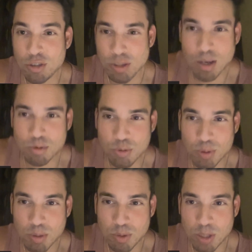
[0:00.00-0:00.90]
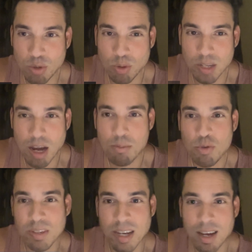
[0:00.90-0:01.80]
So that was really, really cool. Now
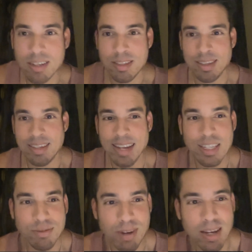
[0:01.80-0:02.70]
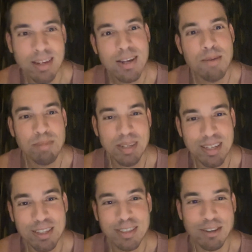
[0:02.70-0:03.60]
moving on to the next fight,
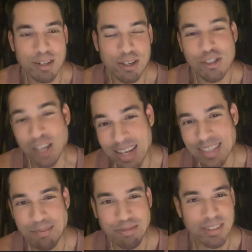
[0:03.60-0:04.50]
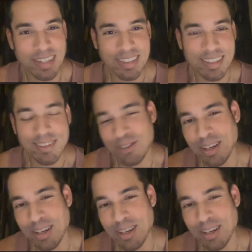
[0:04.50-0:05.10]
Beneil Dariush, as I predicted.